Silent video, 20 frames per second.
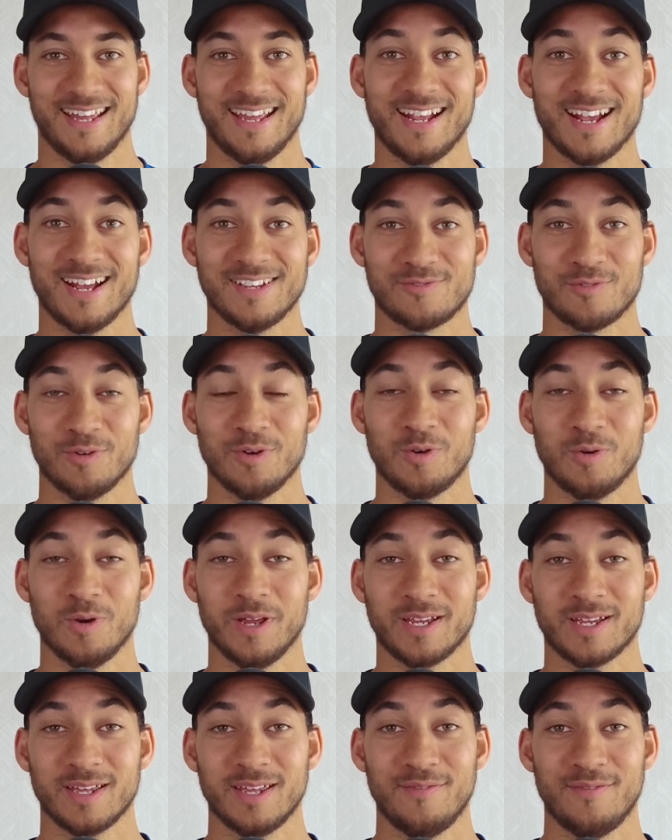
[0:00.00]
guys, real
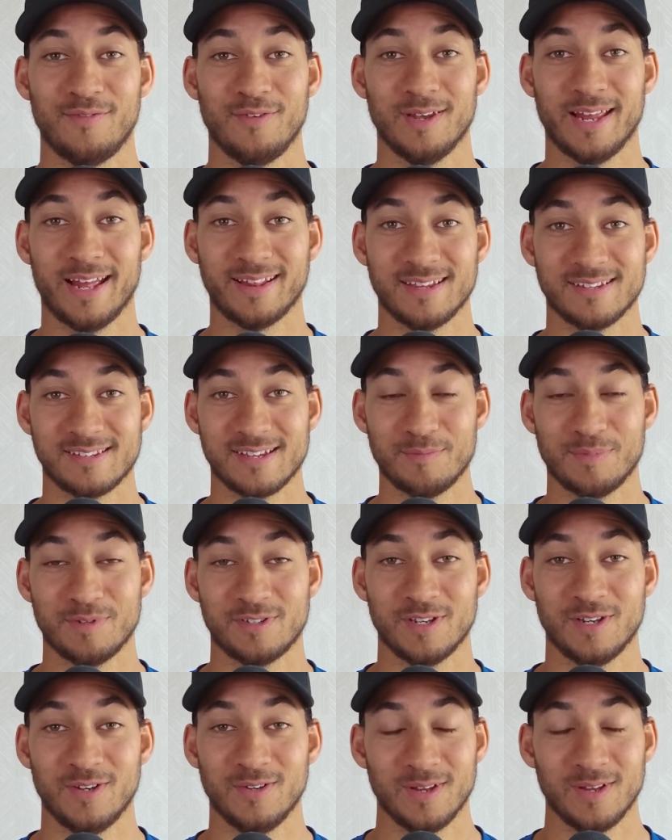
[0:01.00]
quick, if you like this
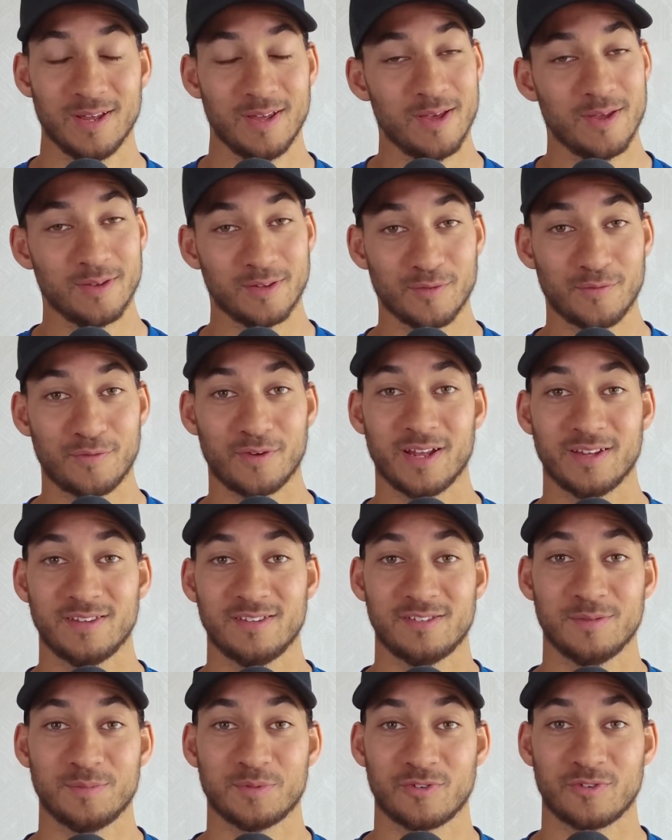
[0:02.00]
episode, don't forget to
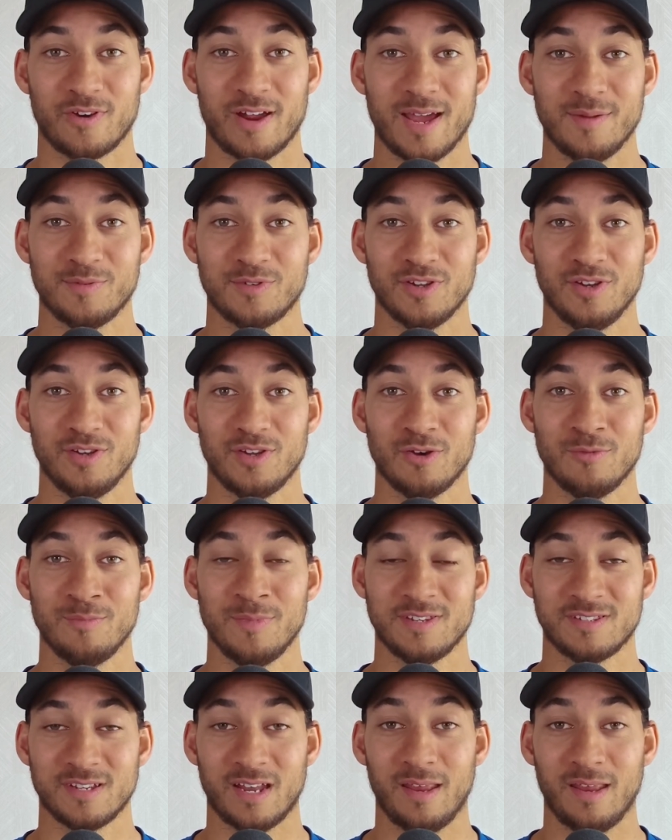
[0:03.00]
subscribe so you don't
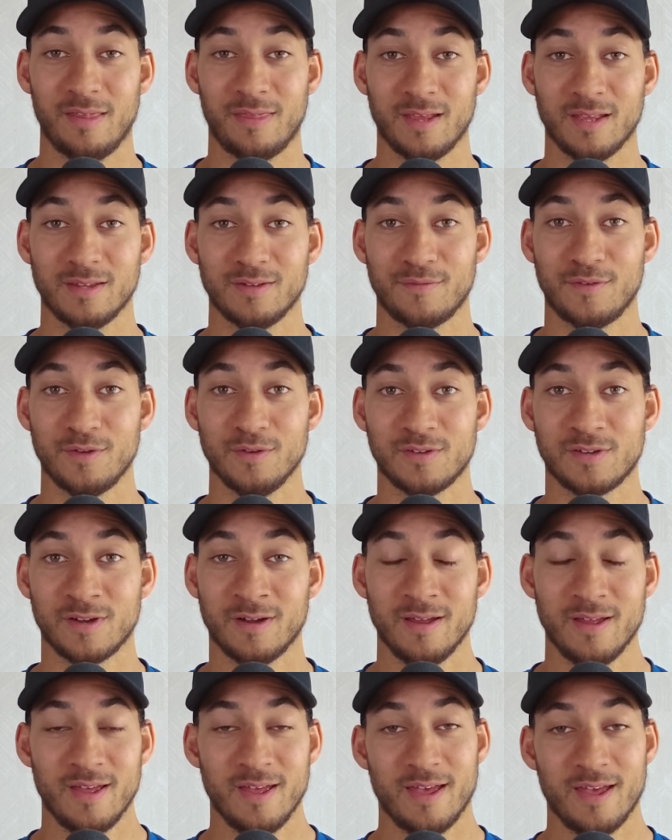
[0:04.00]
miss anything in the
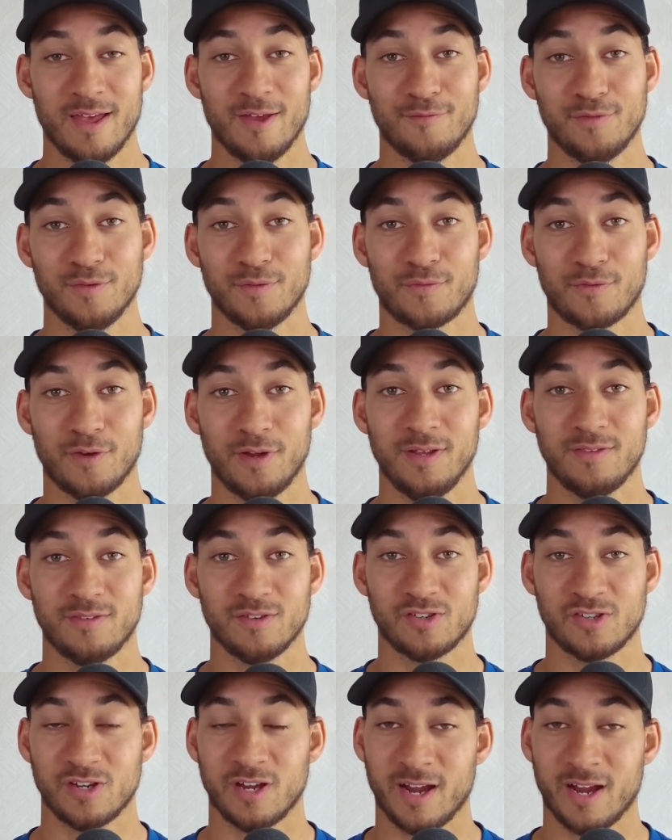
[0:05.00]
future, and feel free to
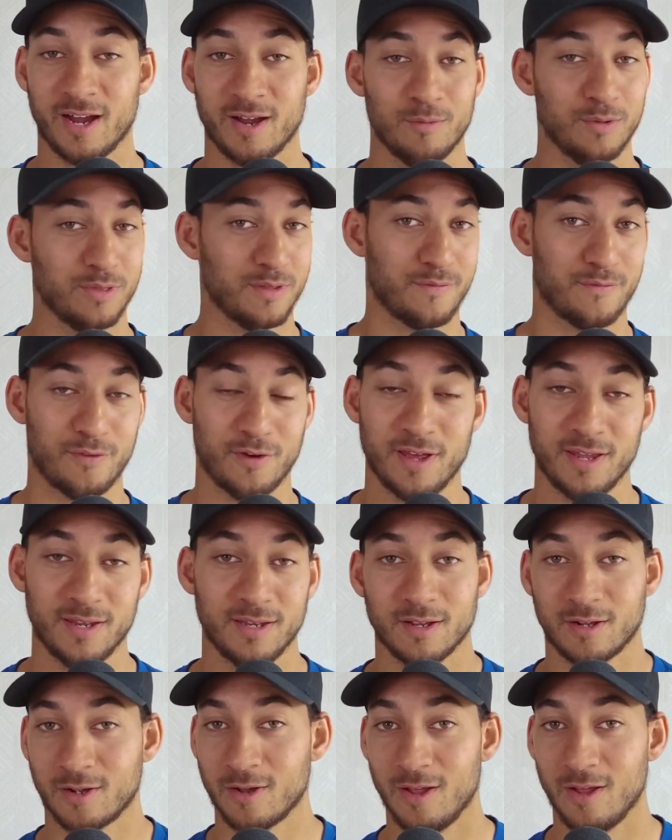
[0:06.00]
share with a
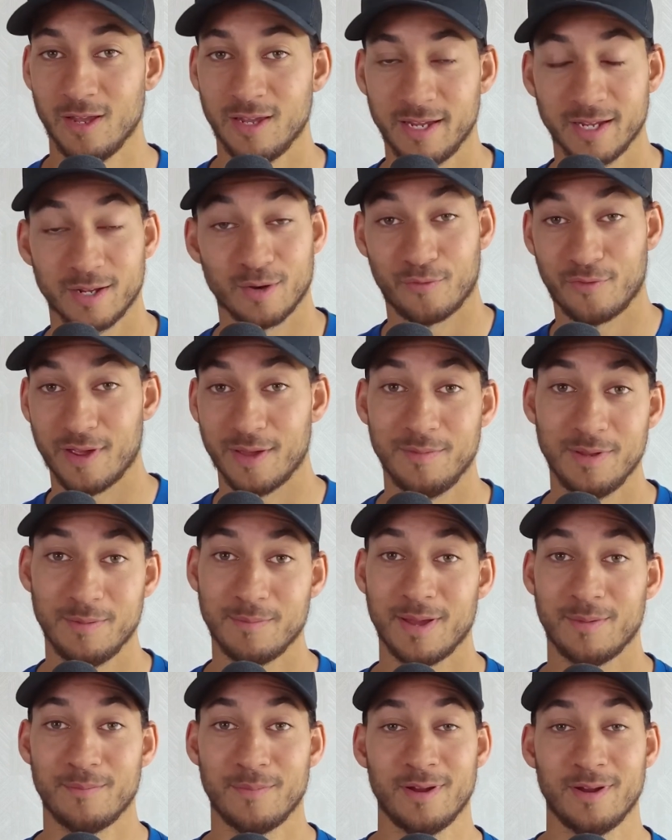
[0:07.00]
friend, colleague, or family
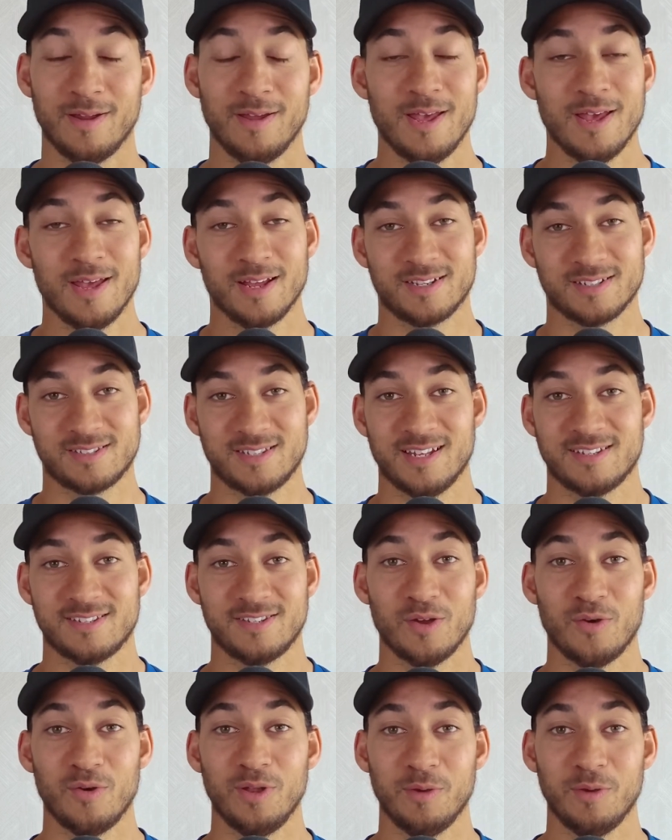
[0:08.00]
member, because that's
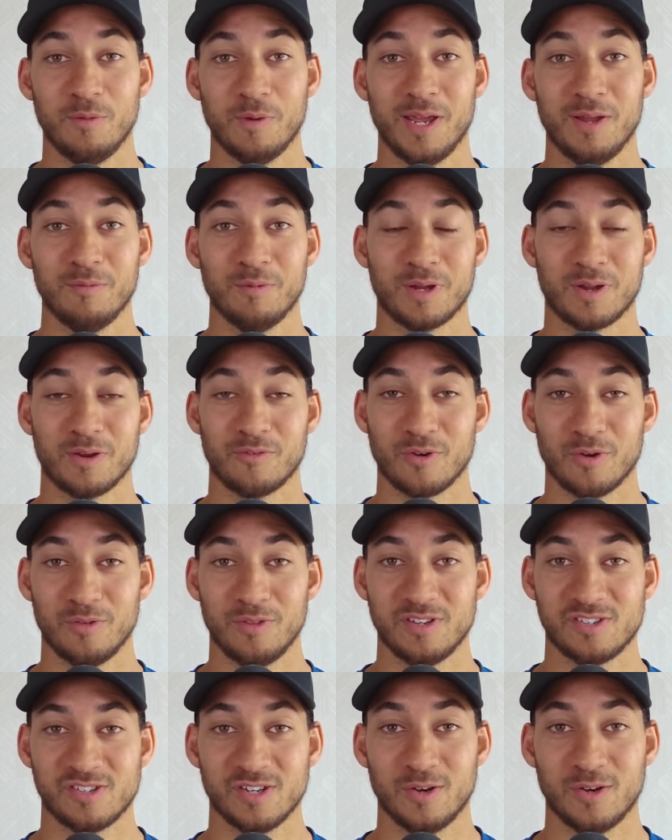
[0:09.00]
the only way we can grow
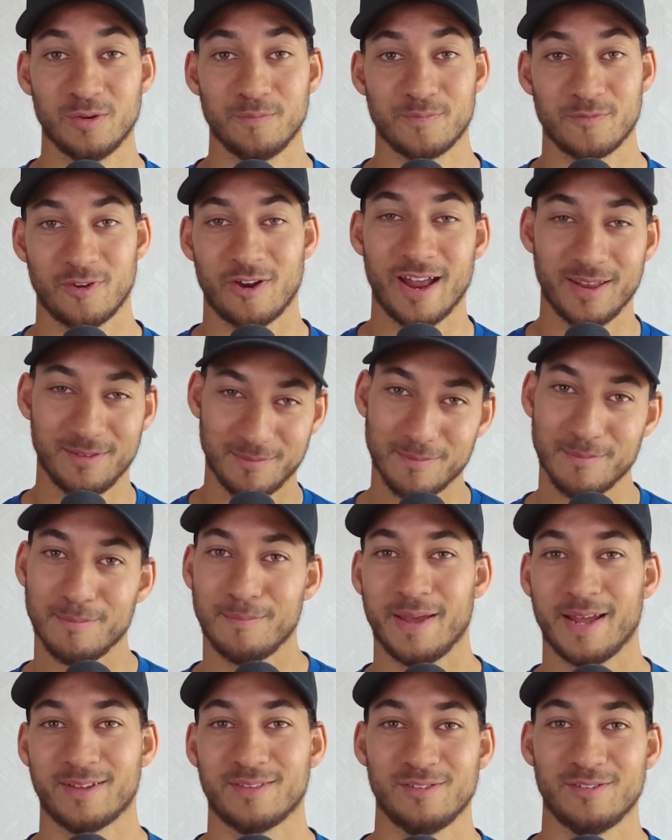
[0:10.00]
this show. All right,
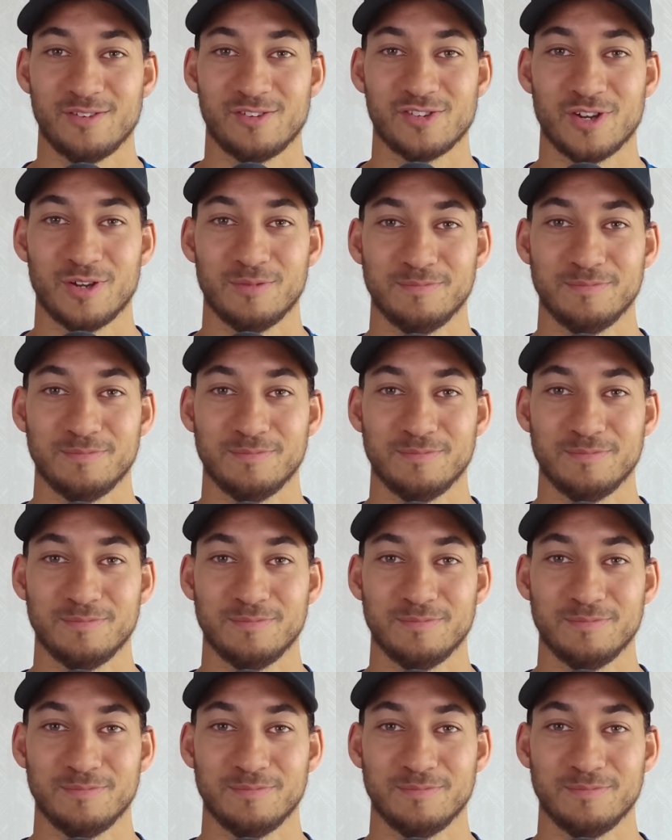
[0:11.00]
back to the show.